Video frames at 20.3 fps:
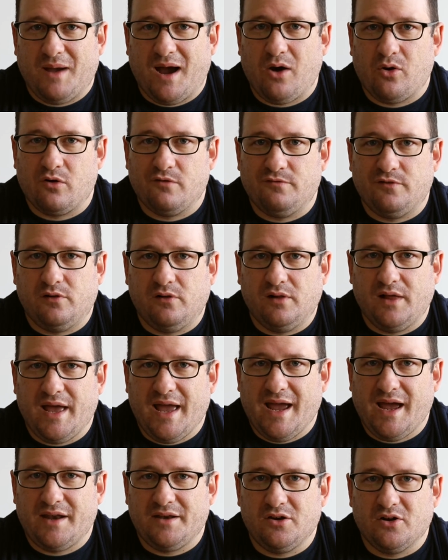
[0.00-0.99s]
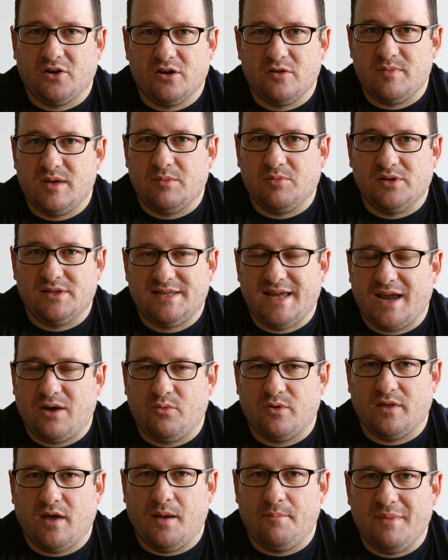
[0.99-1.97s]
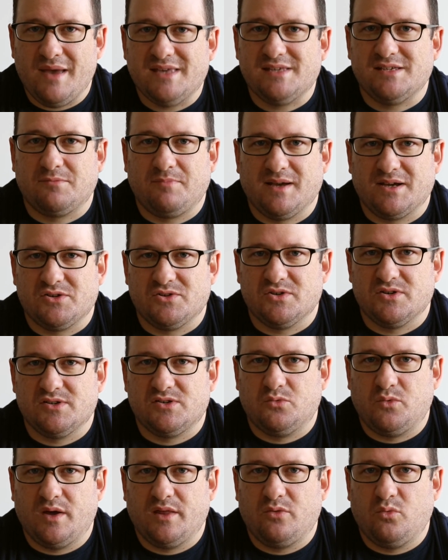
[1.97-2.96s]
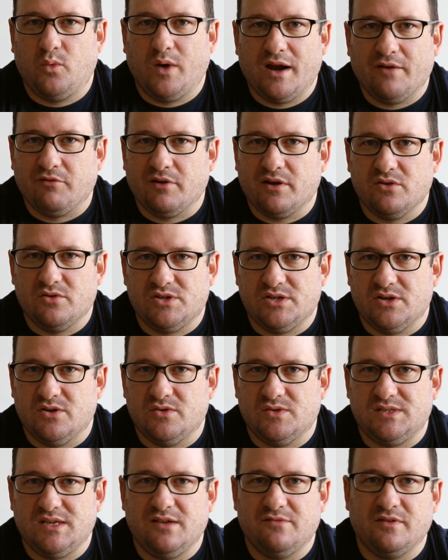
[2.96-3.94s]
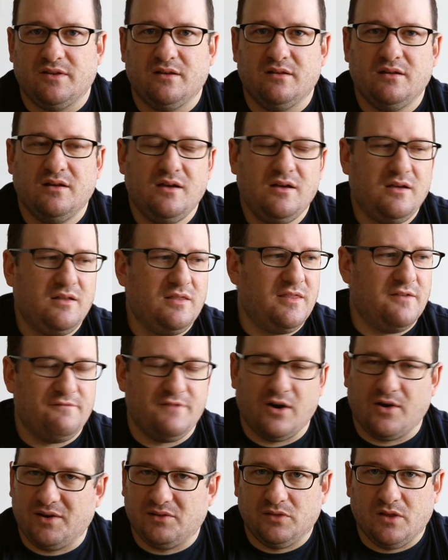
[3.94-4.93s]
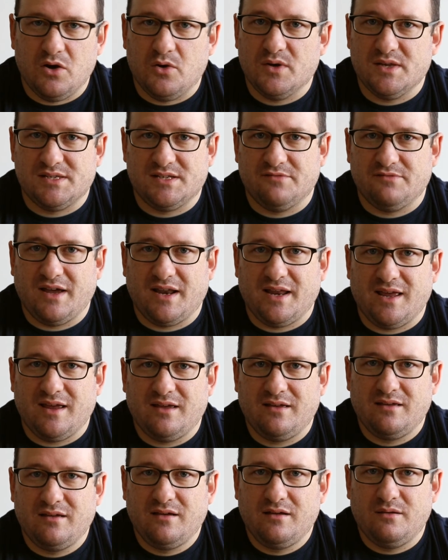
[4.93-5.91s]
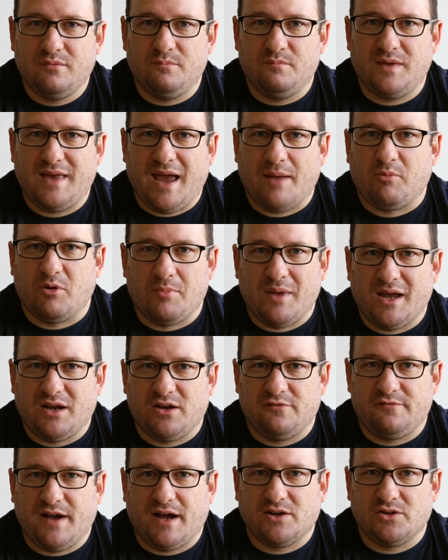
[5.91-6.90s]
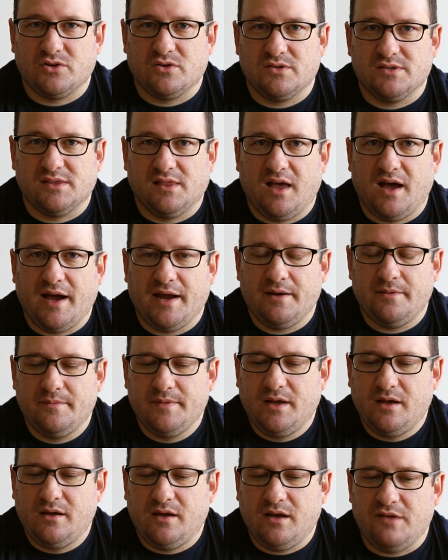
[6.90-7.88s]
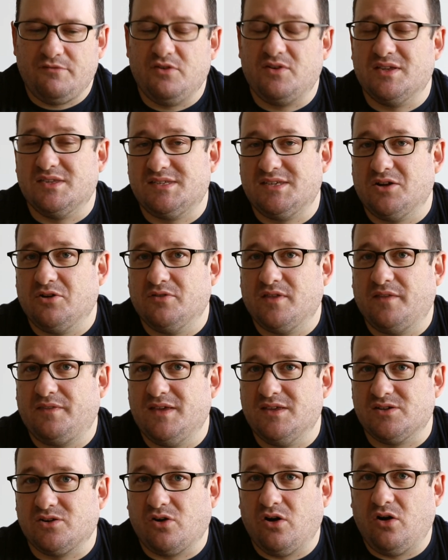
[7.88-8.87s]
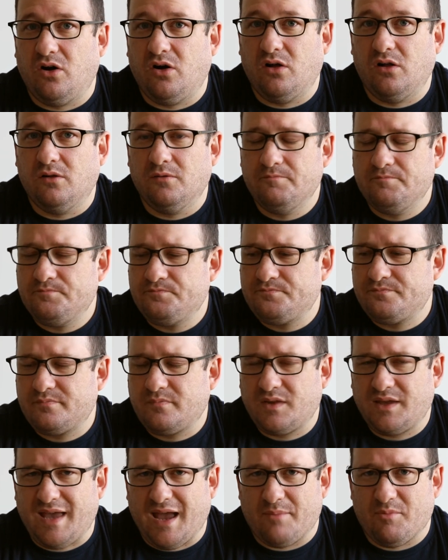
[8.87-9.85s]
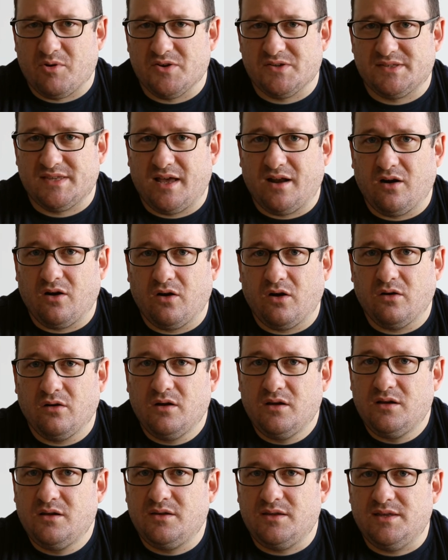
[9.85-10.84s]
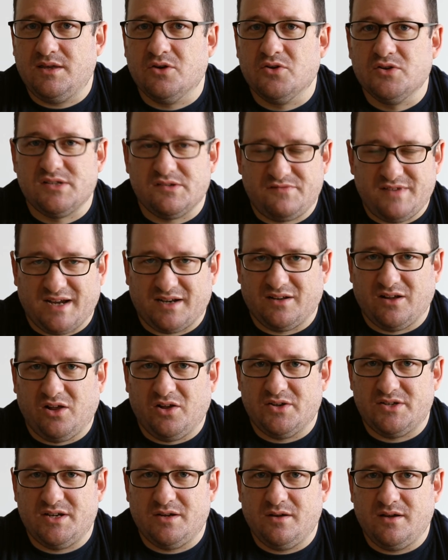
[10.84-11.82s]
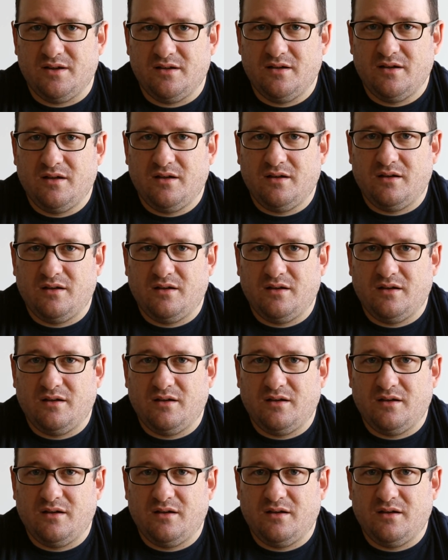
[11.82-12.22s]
powerful, and you're going to be able to take amazing pictures with whatever you choose, even the very lowest of any camera manufacturer's line. If you consider that these are all cameras that are years of technology